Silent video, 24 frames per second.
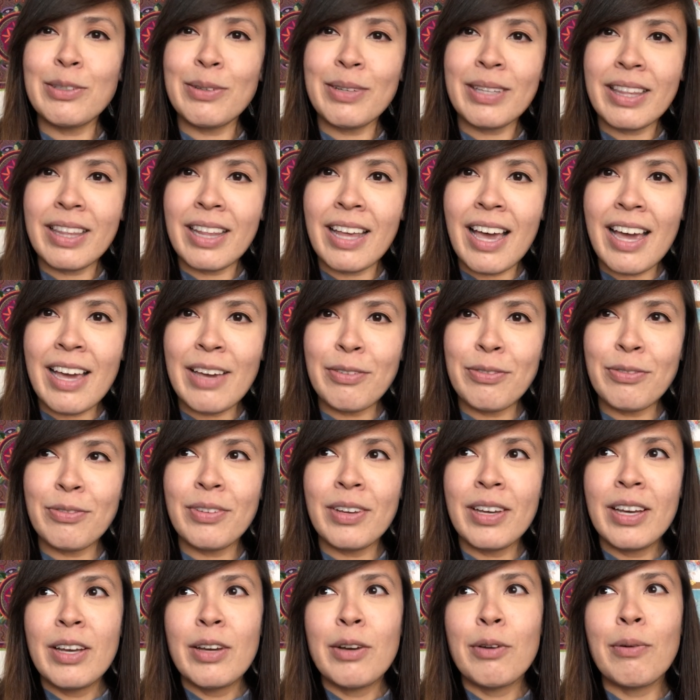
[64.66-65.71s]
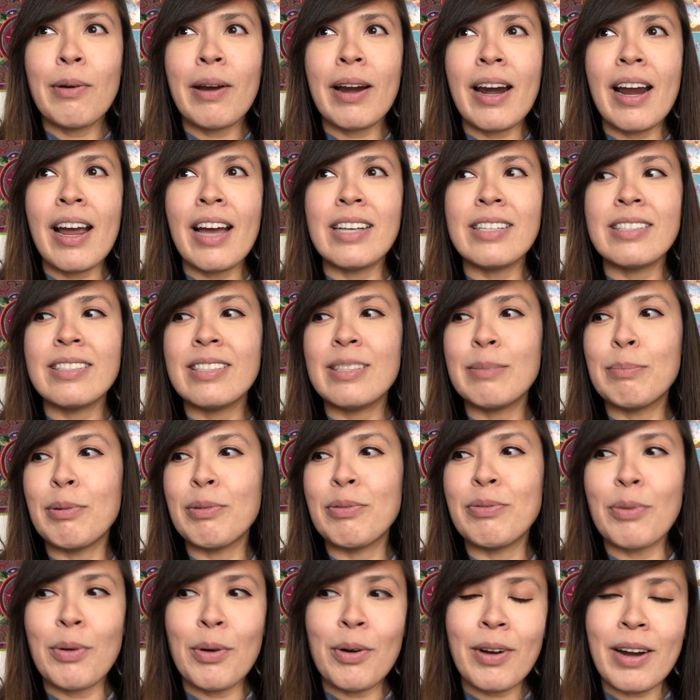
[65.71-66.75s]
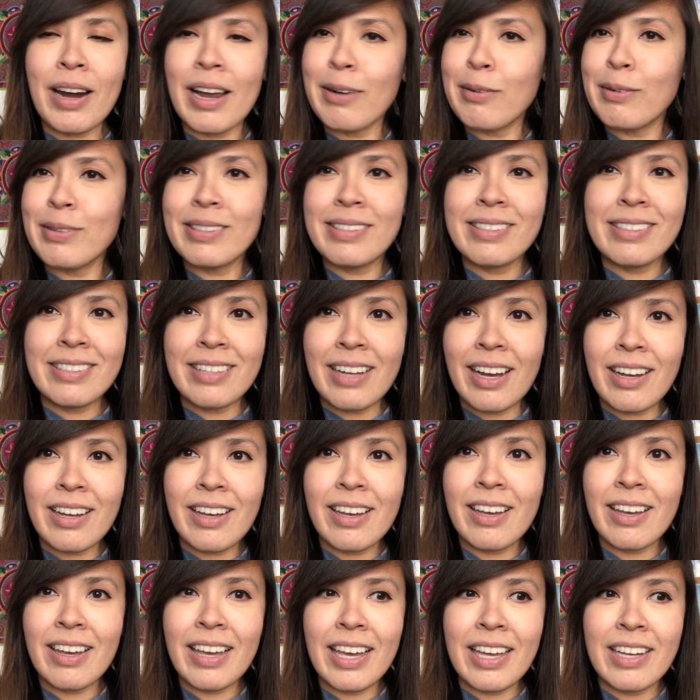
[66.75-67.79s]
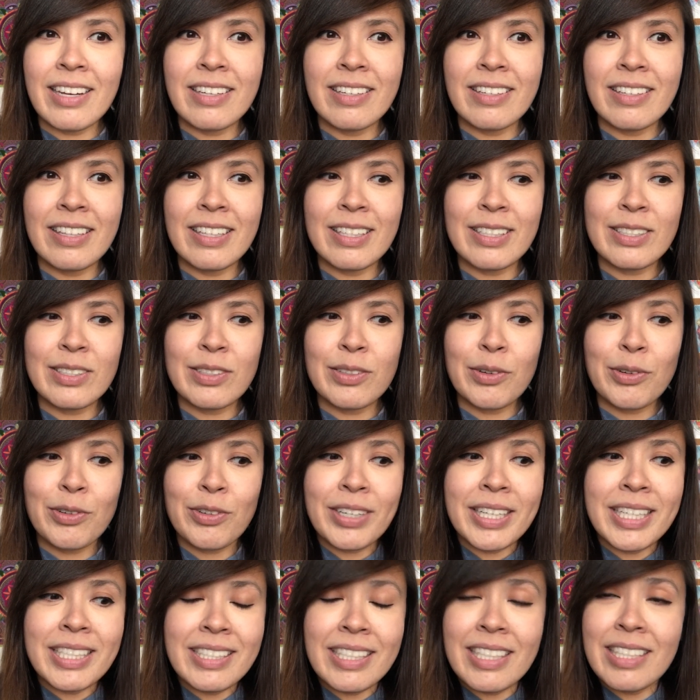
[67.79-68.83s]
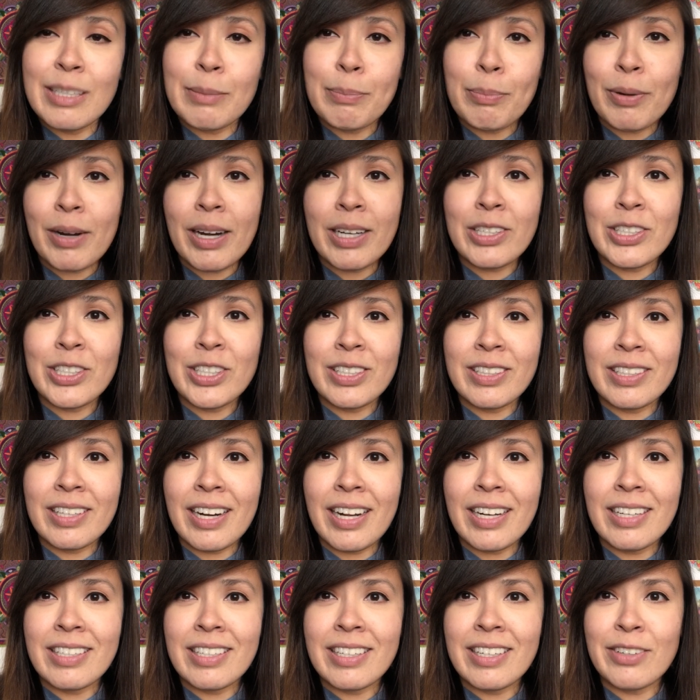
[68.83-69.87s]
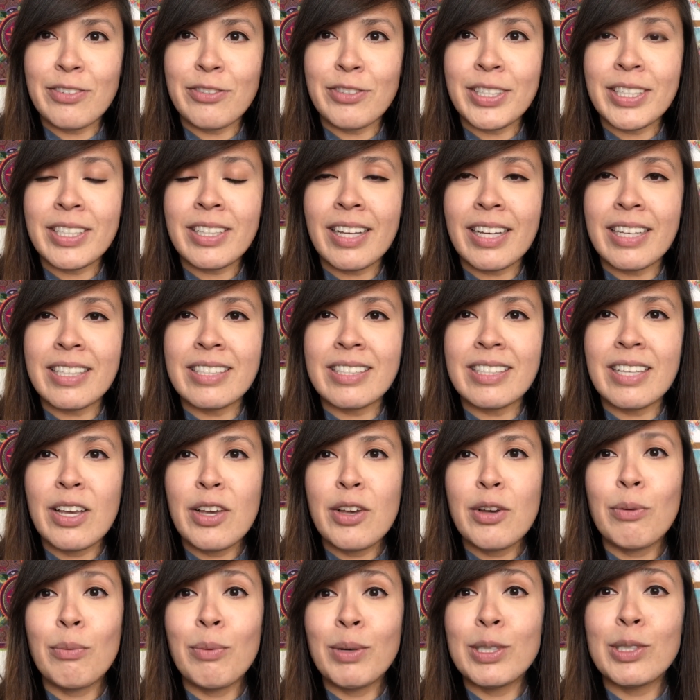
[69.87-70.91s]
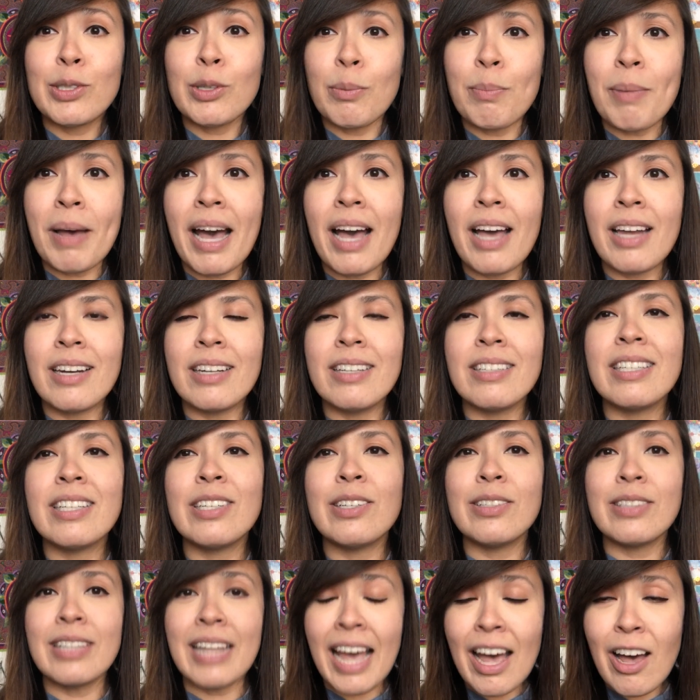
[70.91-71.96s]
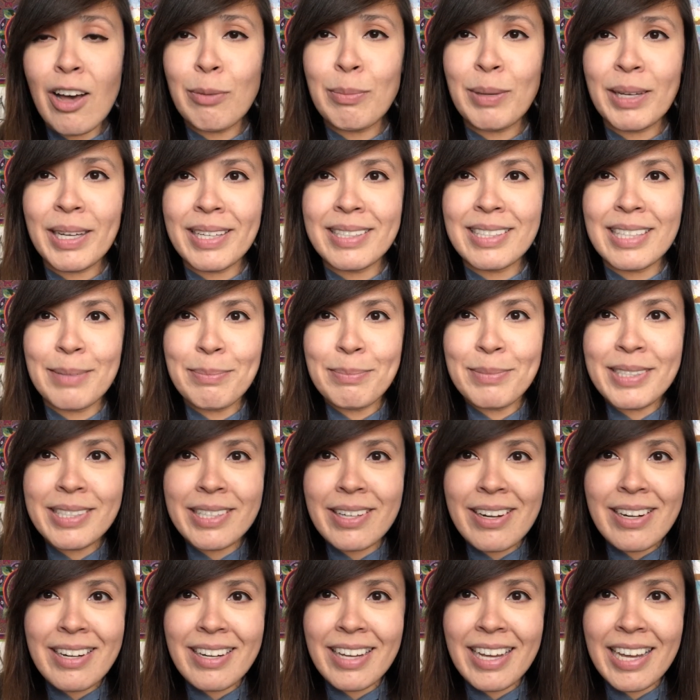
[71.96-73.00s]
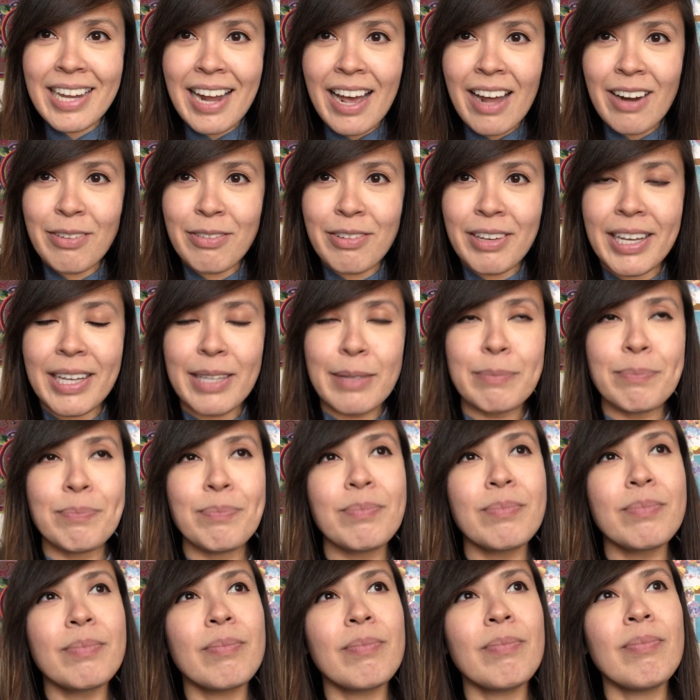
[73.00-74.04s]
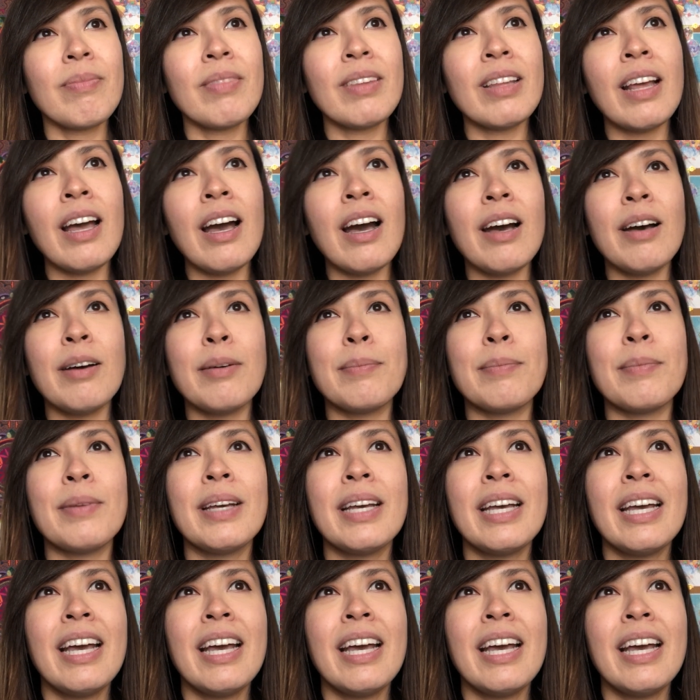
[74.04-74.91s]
with life, whereas before I was stuck in this crazy depression that I didn't realize was so bad until now, because I'm starting to get out of it. I'm